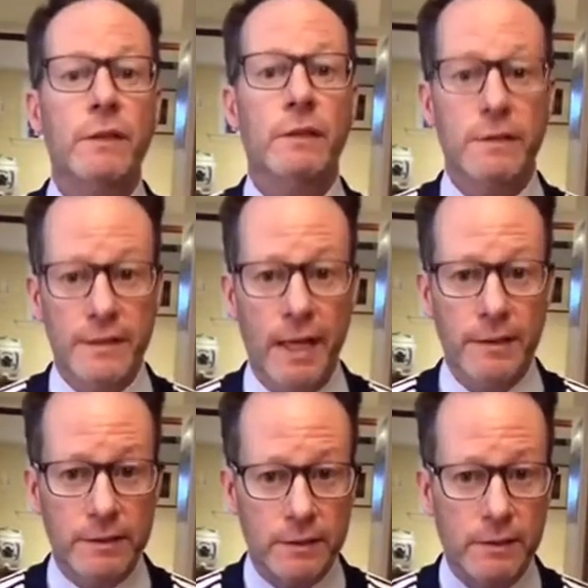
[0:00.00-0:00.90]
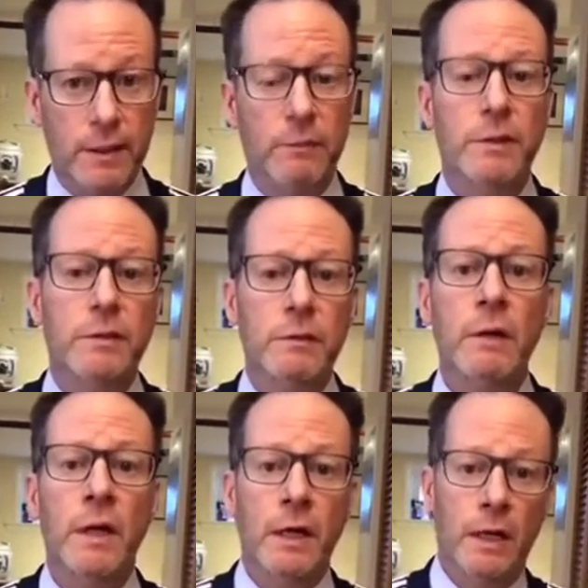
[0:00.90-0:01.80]
There's sets that we do
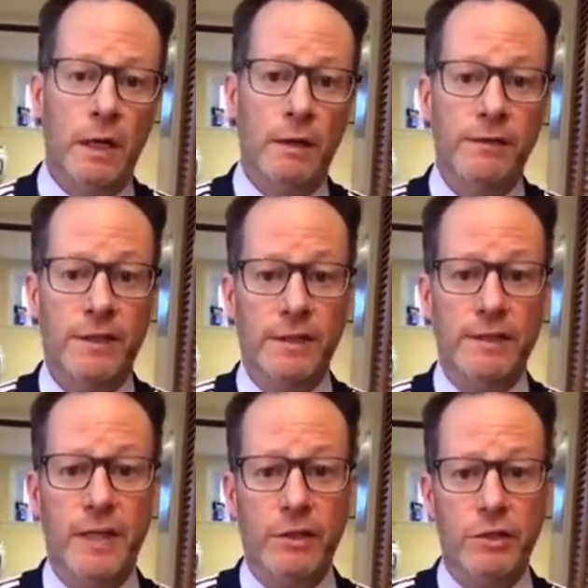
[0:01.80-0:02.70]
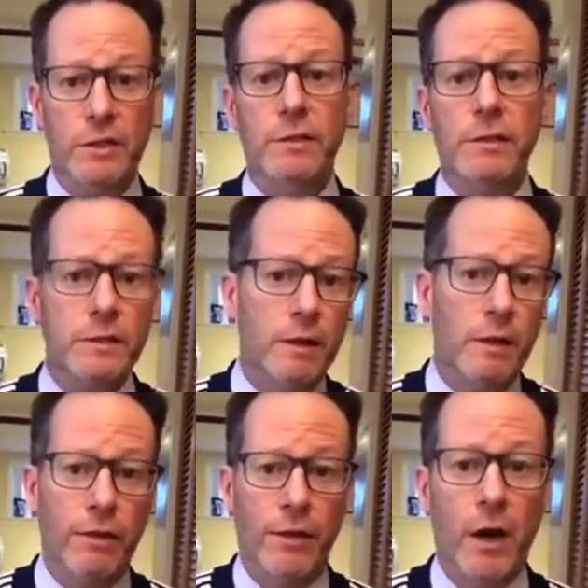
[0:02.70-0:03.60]
of sensations,
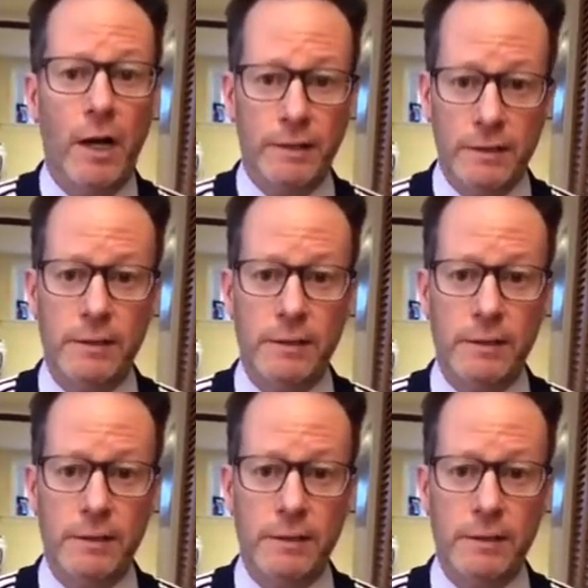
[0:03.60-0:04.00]
thoughts,